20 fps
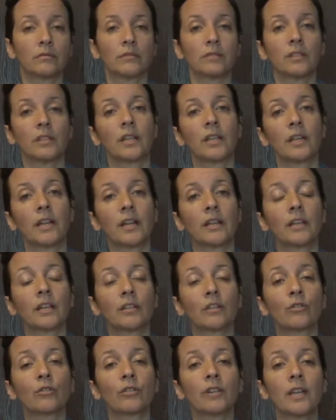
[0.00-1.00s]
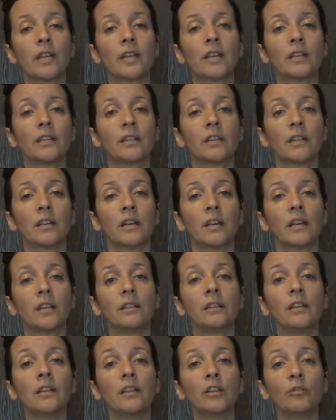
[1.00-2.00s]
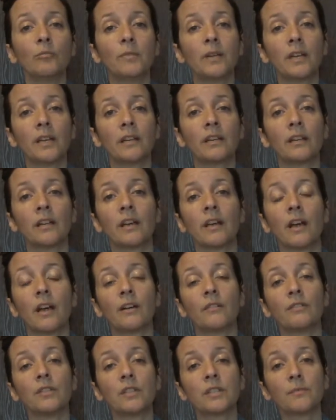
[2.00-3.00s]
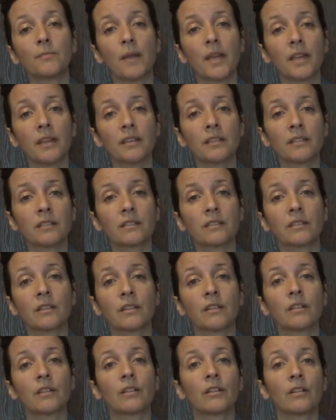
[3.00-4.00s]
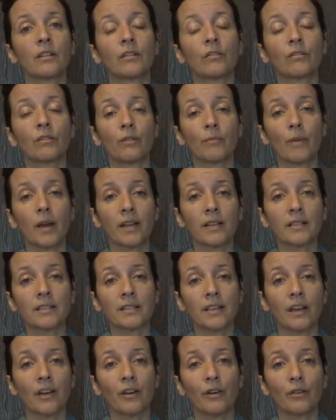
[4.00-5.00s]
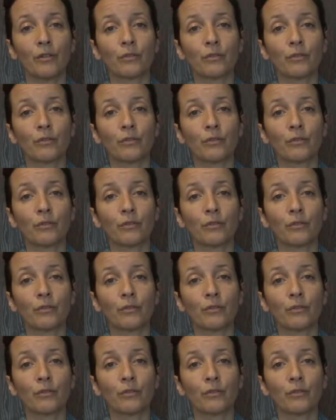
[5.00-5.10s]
And I can create a little bit of space for myself